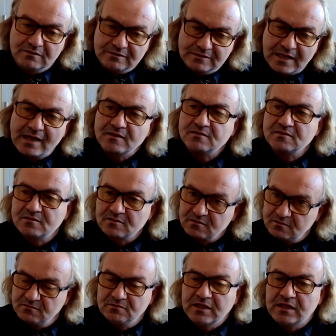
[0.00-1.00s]

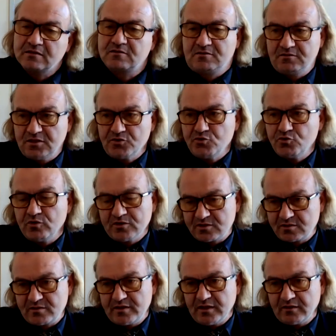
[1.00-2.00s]
that's that's the
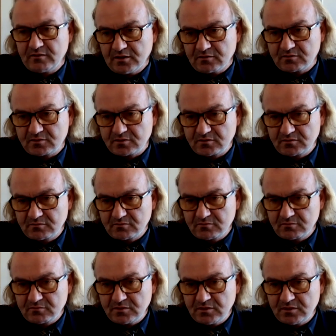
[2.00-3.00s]
newest that
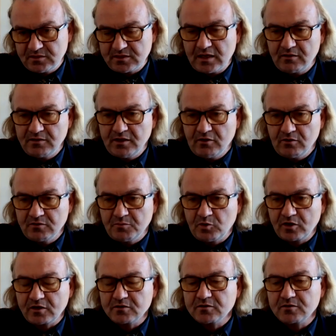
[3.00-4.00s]
is out there on the
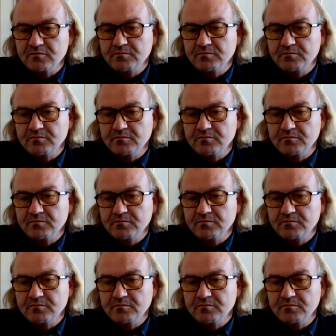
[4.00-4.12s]
market.